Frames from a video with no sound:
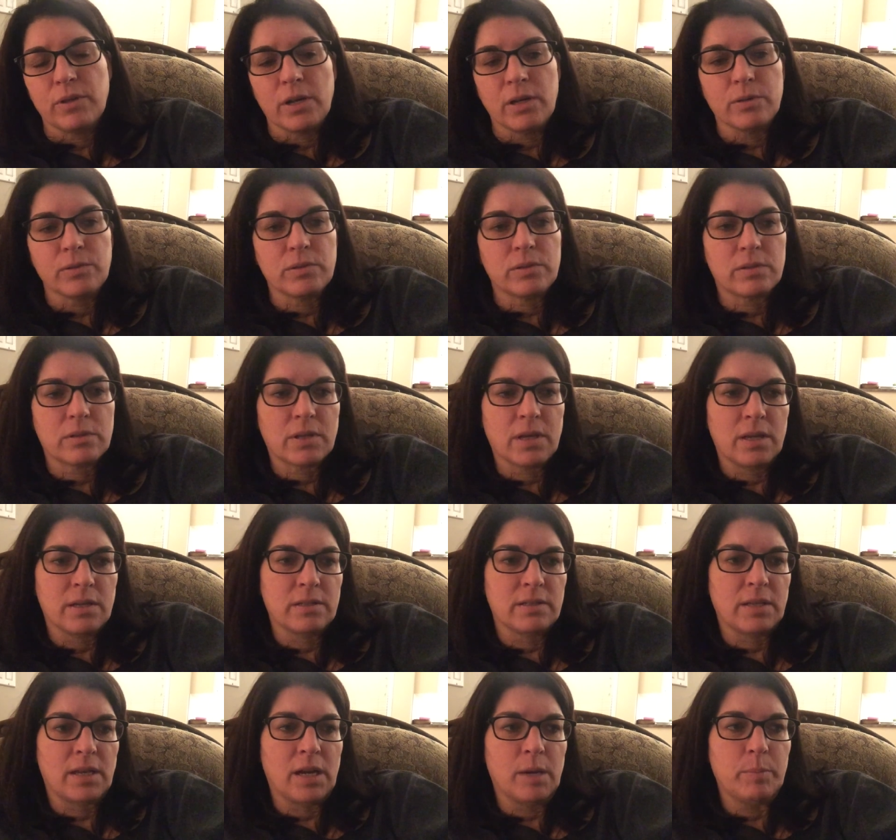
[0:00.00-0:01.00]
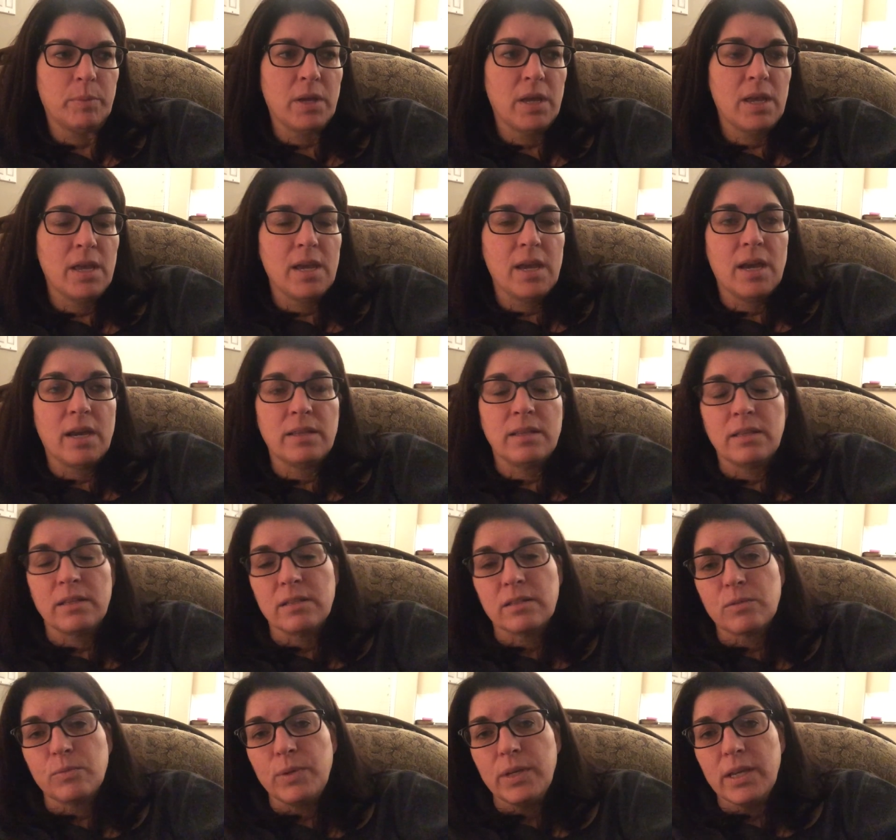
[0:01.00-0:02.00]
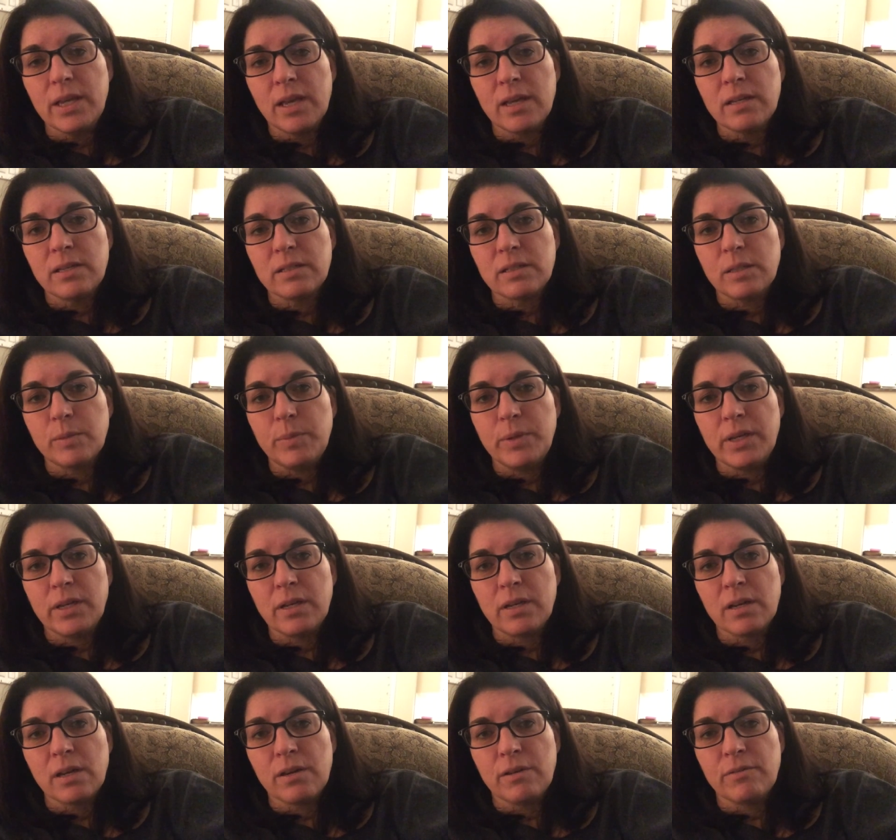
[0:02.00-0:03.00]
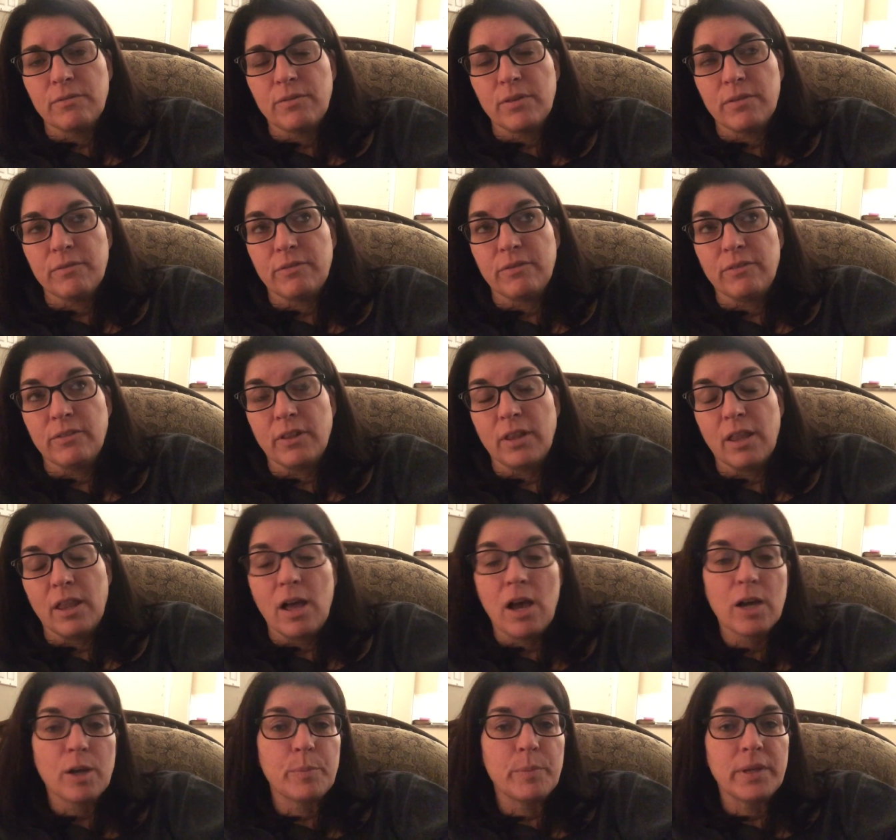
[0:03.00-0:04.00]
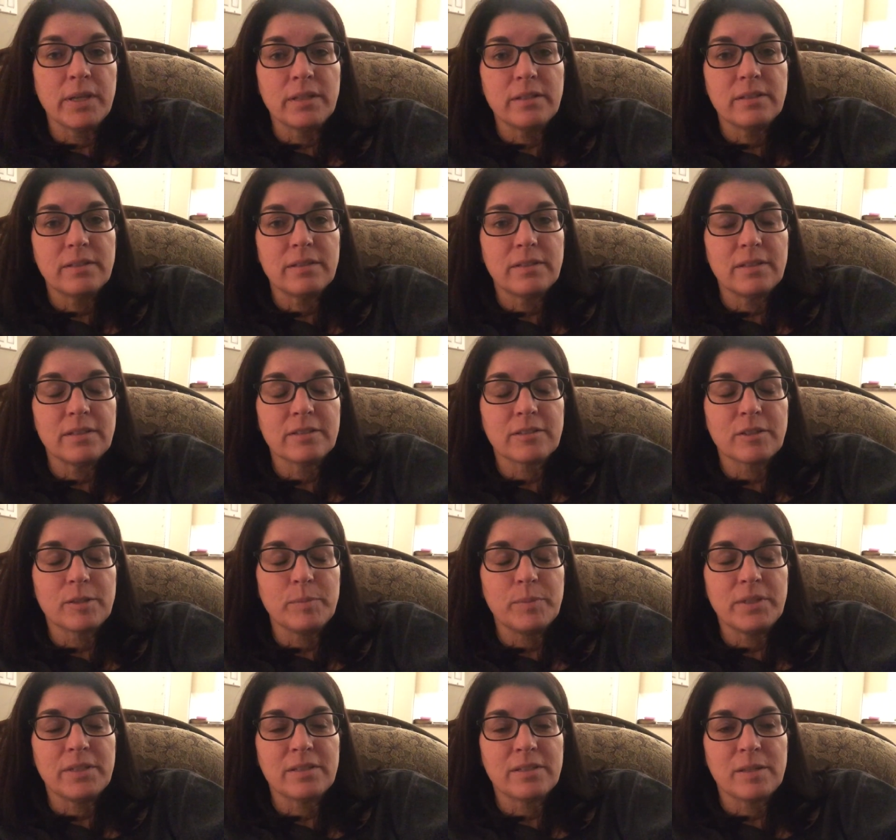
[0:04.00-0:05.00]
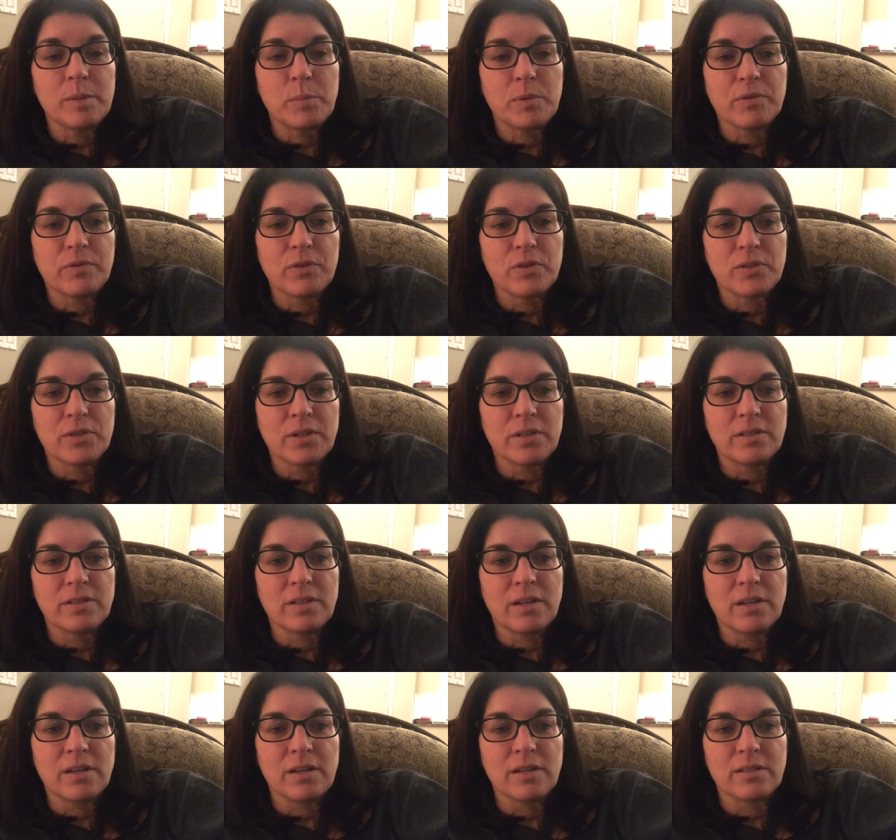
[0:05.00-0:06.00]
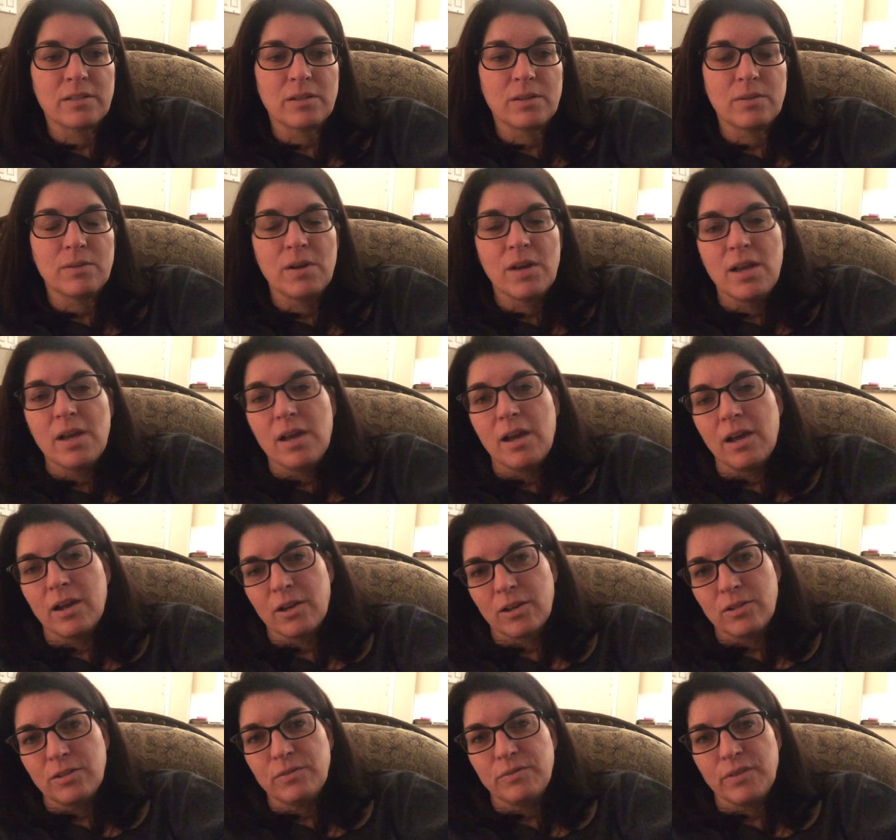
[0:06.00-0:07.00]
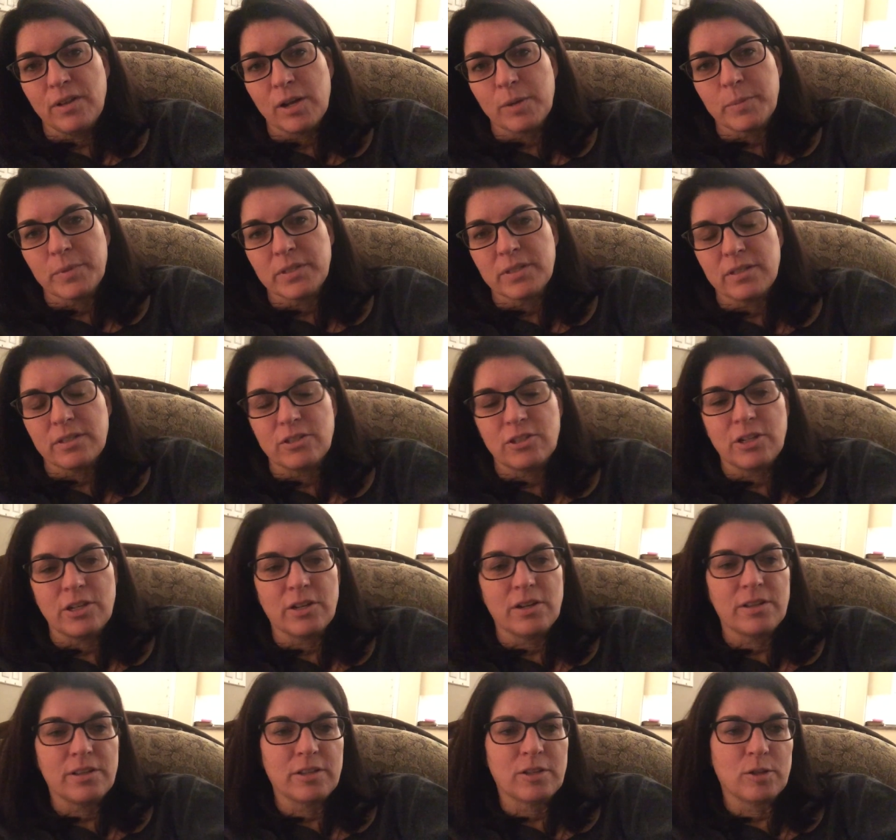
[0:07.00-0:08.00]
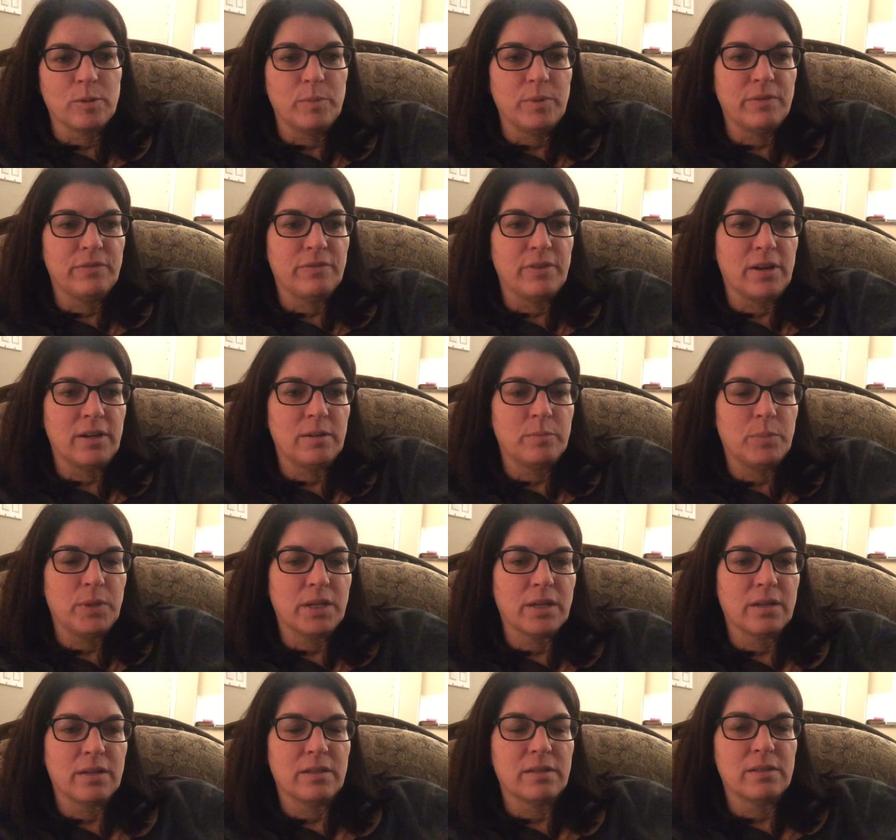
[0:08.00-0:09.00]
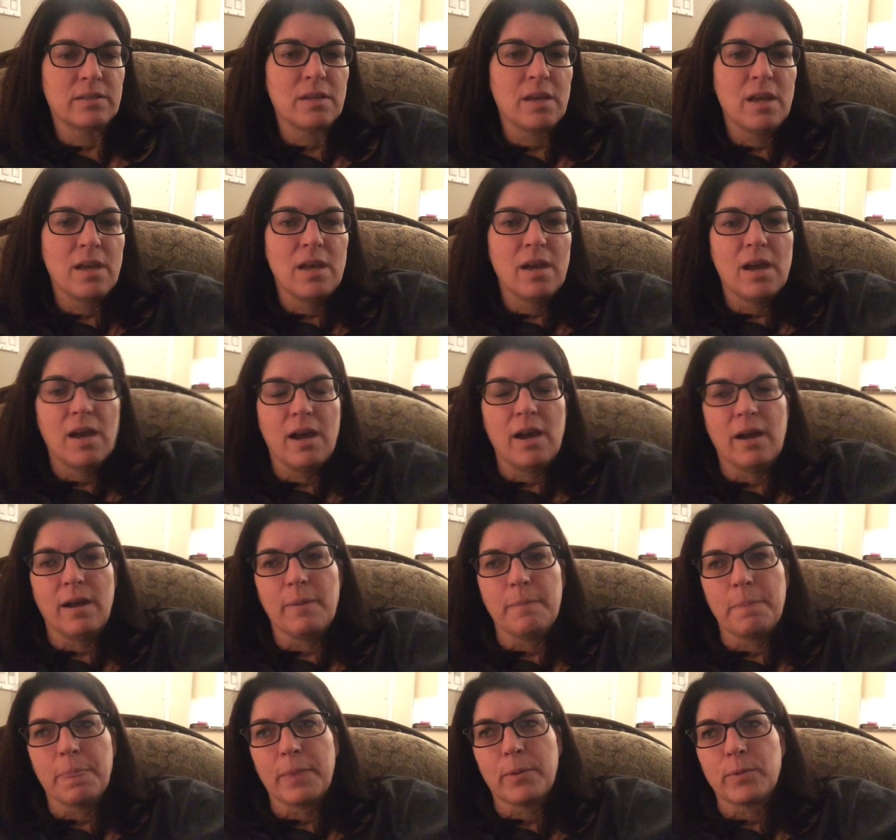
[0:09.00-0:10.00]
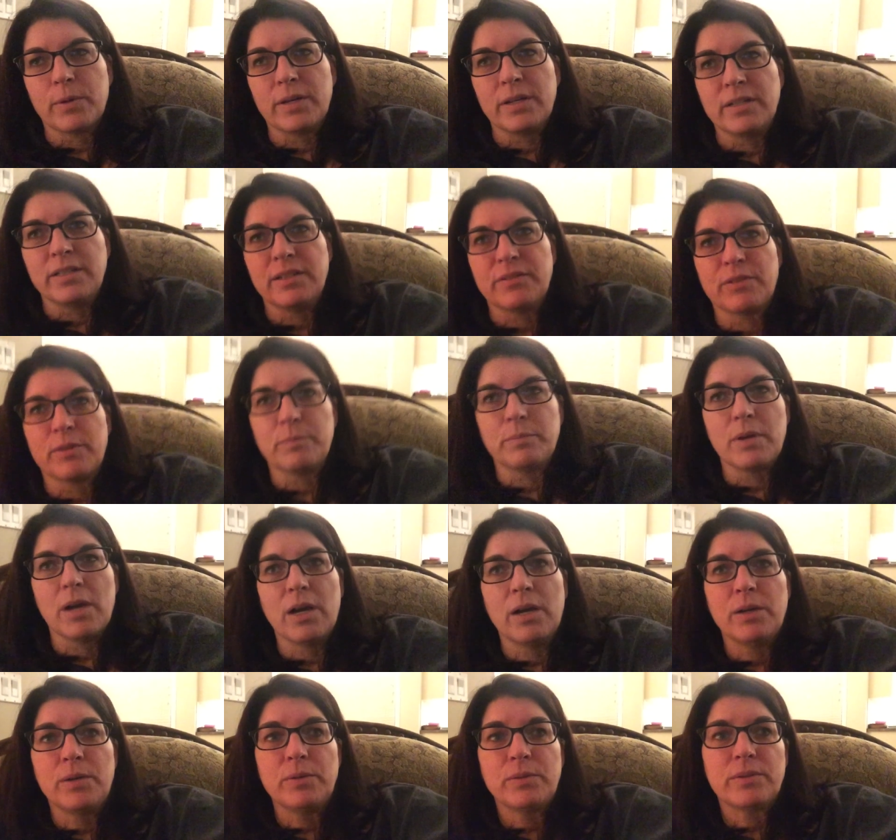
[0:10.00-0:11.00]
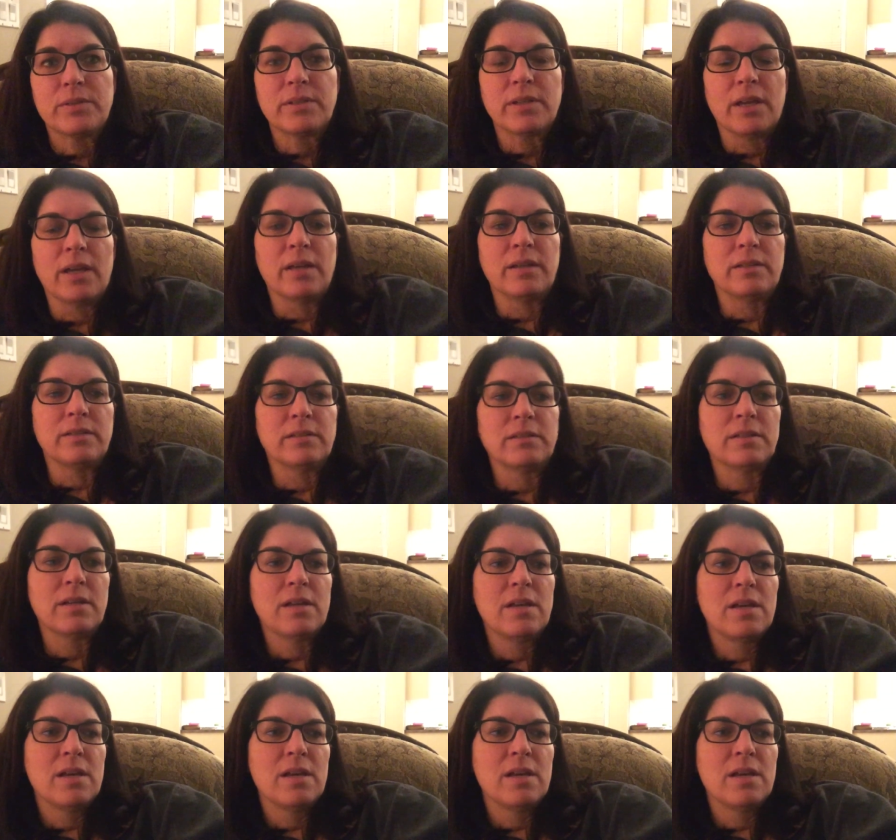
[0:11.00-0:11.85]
the house kind of set up. And then this weekend is the beginning of Vlogmas. It's going to be December 1st on Sunday. So I'm going to do Vlogmas this year. I think it'll be fun because um, we're in a different house and